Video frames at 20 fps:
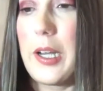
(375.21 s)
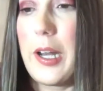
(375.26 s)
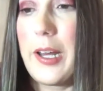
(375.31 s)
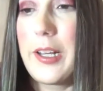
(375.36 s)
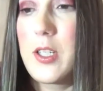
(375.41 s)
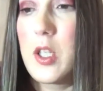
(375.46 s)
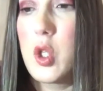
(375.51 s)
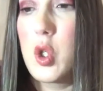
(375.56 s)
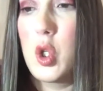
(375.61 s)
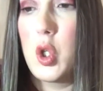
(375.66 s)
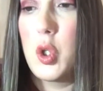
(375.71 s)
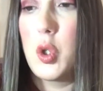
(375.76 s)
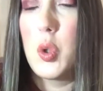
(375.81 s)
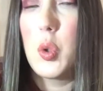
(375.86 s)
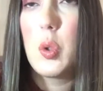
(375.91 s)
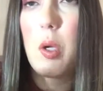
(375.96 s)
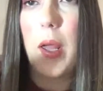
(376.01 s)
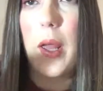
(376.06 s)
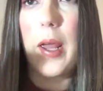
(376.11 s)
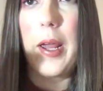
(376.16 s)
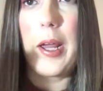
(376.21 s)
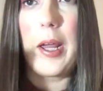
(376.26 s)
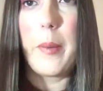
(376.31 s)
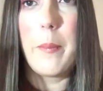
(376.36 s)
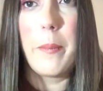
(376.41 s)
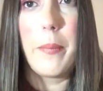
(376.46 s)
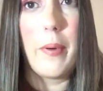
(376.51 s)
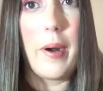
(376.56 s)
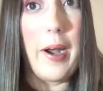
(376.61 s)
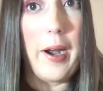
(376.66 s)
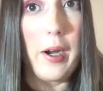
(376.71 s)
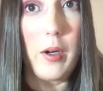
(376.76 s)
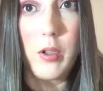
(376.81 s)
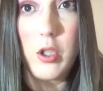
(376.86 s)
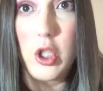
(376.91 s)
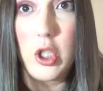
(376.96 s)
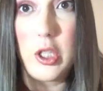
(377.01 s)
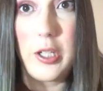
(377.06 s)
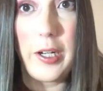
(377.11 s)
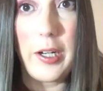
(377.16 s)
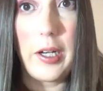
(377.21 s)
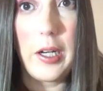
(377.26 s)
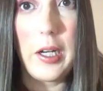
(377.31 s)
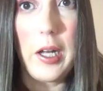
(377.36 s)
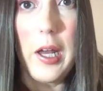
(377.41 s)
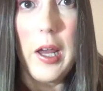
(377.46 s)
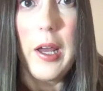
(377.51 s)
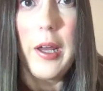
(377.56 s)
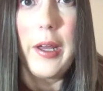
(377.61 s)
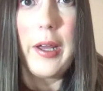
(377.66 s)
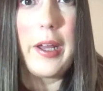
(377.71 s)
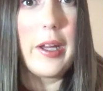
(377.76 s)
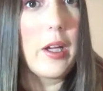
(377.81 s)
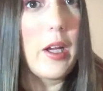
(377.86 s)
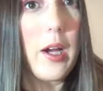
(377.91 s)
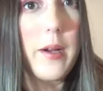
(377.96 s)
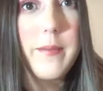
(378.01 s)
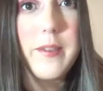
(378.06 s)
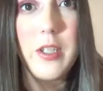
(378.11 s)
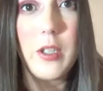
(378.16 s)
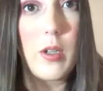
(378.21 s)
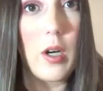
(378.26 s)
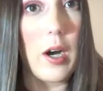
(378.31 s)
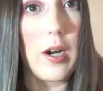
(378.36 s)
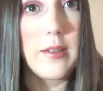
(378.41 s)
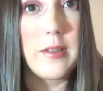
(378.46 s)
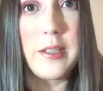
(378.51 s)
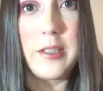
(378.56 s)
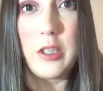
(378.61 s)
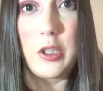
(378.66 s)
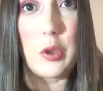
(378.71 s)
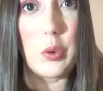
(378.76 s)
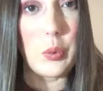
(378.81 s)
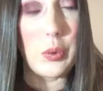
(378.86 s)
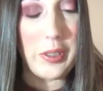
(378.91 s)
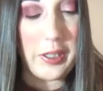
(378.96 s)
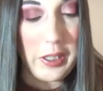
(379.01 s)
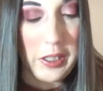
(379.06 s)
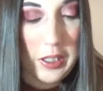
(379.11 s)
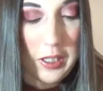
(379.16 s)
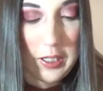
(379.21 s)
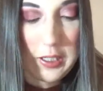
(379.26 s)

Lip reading: Next to a brown shade, it comes across as green.